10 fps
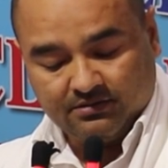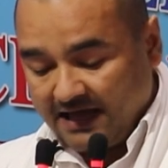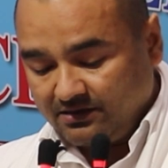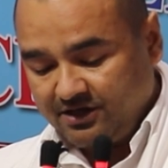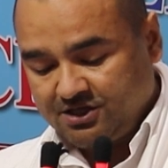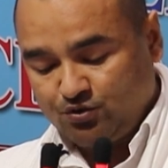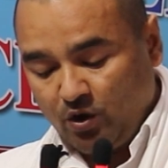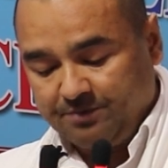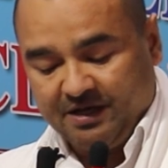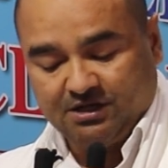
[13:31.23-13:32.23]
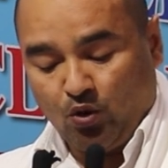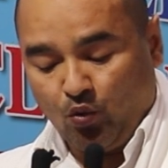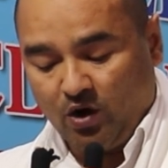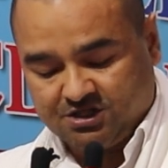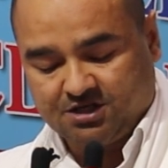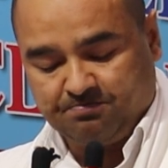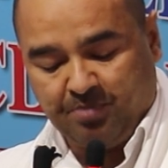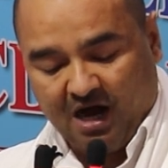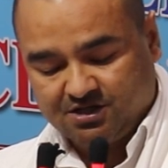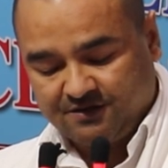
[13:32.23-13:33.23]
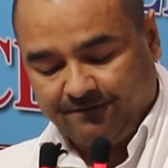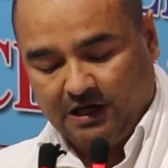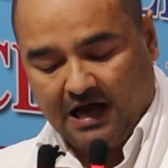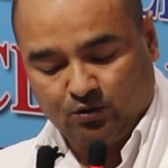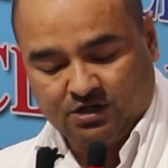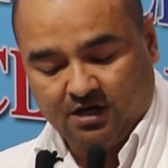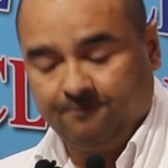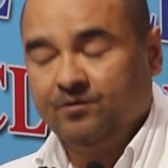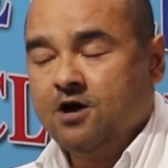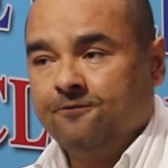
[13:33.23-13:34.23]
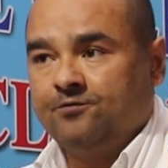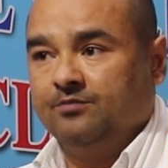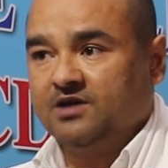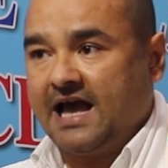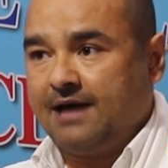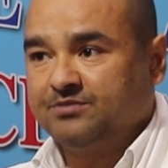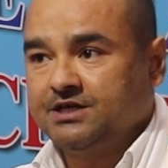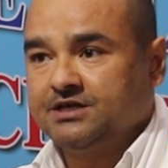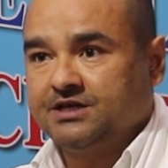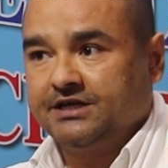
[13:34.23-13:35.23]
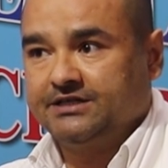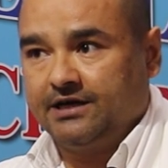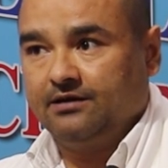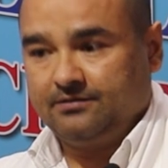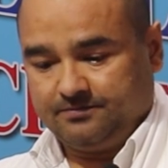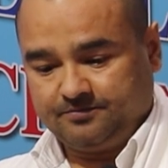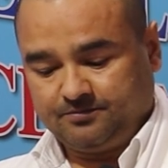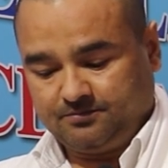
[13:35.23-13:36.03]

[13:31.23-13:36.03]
then this would be the worst possible outcome from the MCC deal.